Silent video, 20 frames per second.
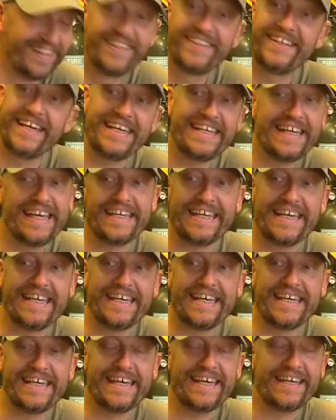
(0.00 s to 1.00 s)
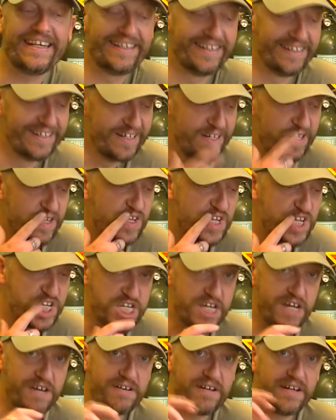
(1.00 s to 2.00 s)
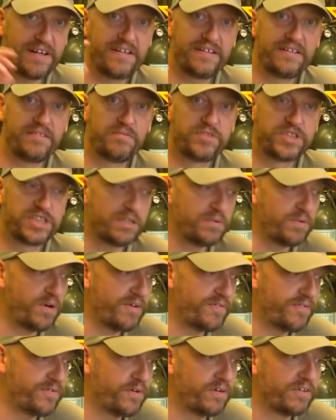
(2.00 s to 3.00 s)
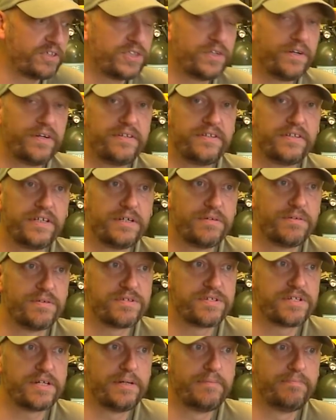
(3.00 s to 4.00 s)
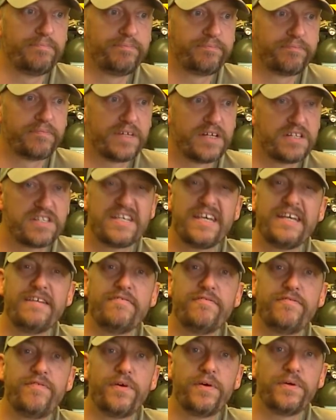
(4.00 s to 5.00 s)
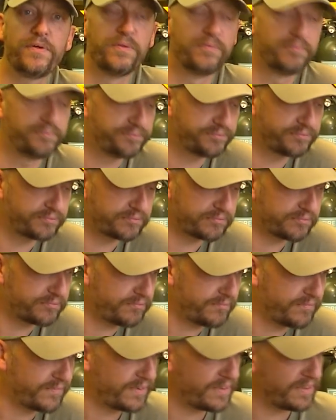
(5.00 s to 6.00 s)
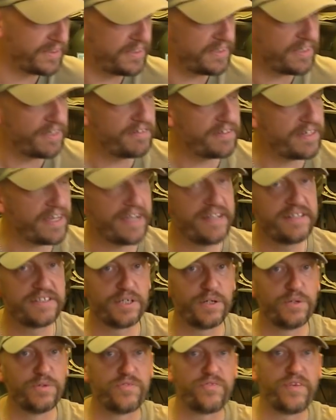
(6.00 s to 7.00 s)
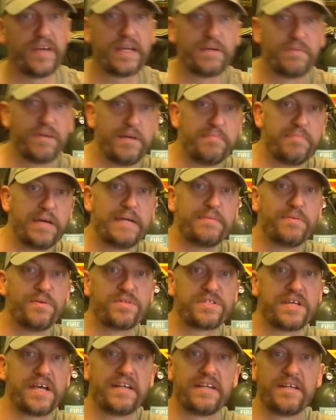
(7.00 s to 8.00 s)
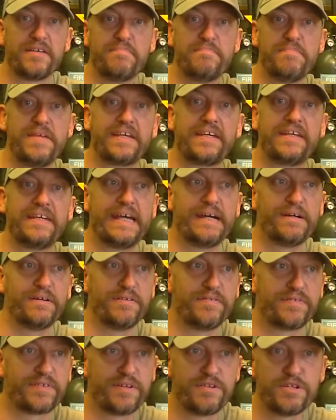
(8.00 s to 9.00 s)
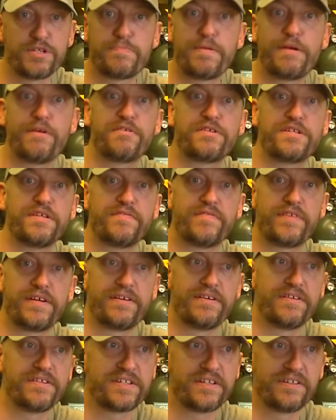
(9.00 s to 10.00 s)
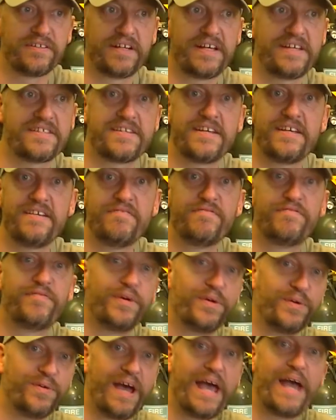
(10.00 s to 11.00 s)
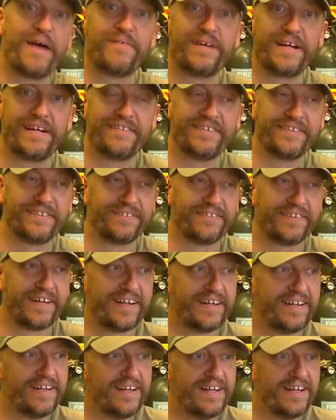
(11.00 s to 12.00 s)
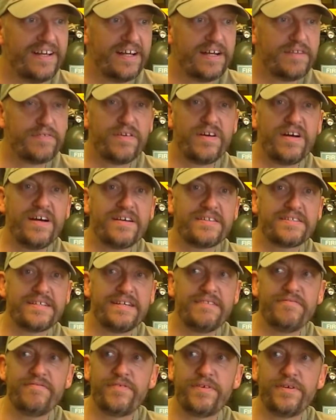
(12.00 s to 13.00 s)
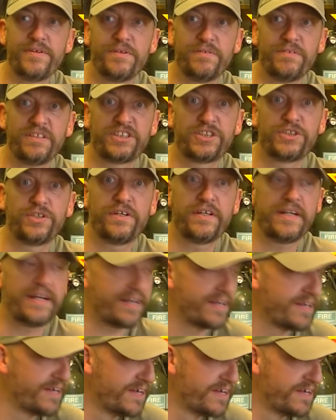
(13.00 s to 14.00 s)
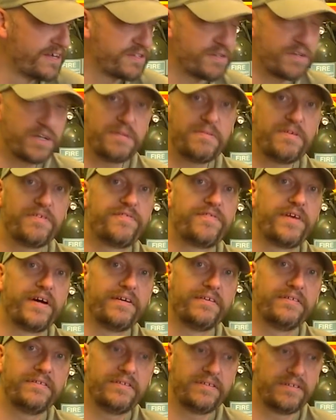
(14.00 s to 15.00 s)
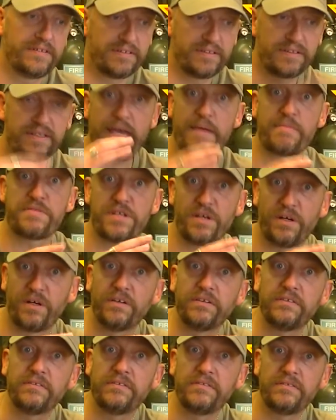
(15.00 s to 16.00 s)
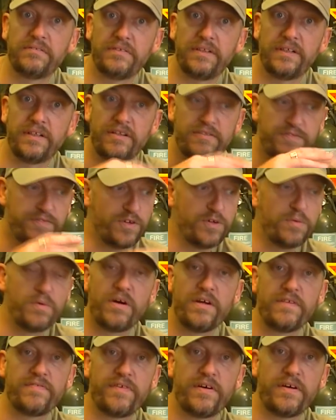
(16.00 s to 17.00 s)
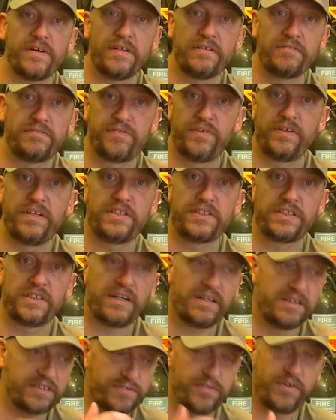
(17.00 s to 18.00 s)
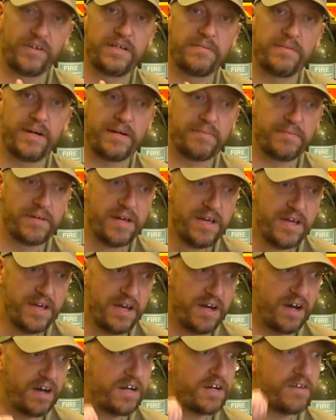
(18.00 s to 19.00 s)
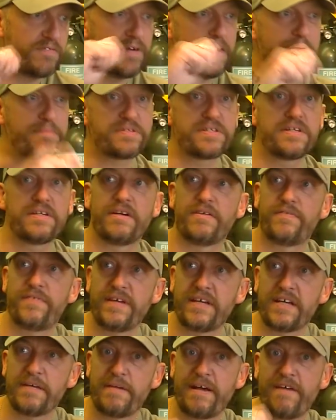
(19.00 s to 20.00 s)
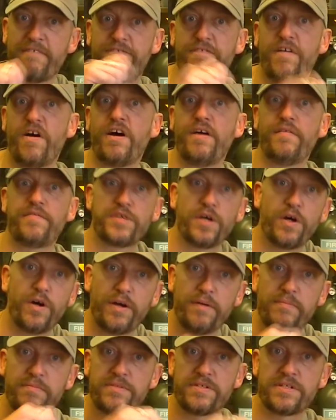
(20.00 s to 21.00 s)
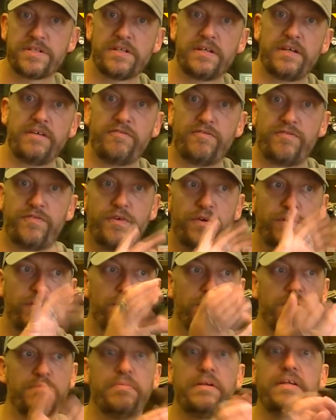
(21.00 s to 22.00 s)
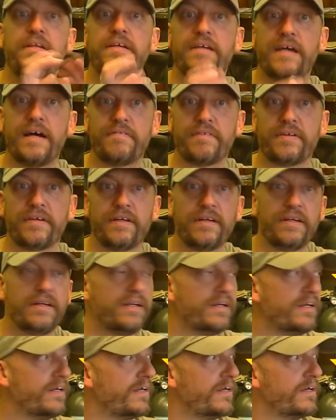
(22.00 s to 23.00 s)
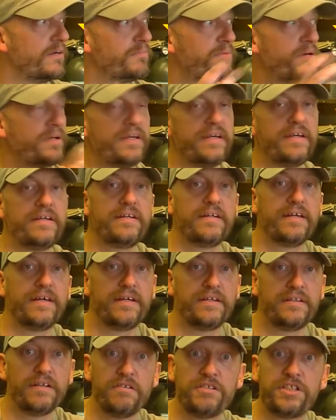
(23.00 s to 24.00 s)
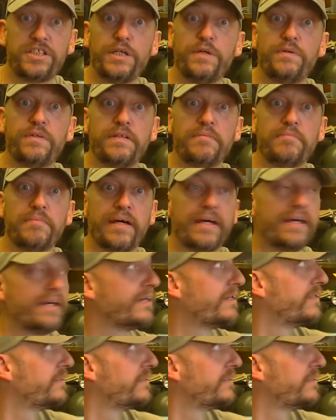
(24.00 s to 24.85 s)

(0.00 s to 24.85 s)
Yeah. So what I thought I'd try and do was tin foil. You know the age-old thing where people take their mickey out of conspiracy theories and their tin foil hat wearing and all that. I thought, tin foil, let's try that. So I got my phone, kept it on, you know, full Wi-Fi, fully charged, volume up, and I wrapped it, I think about 5 times in foil, completely covered it, put it in there, no shielding bag,